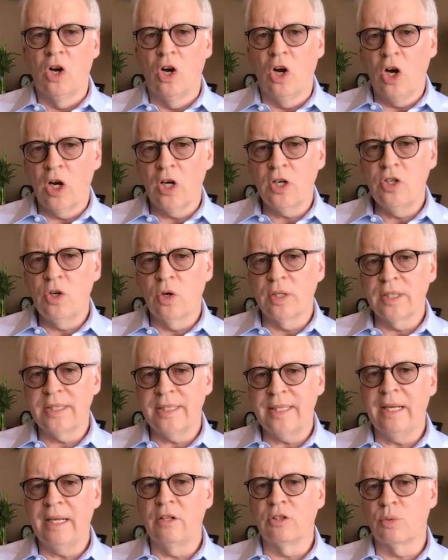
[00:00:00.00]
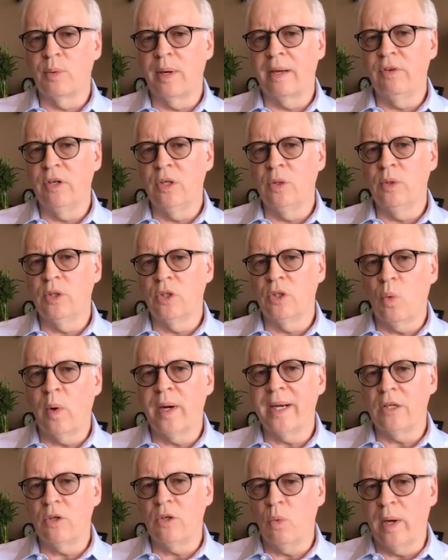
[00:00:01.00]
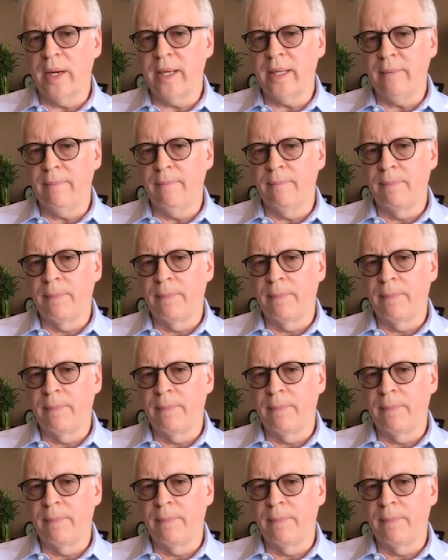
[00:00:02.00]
on your sales revenue in 2020?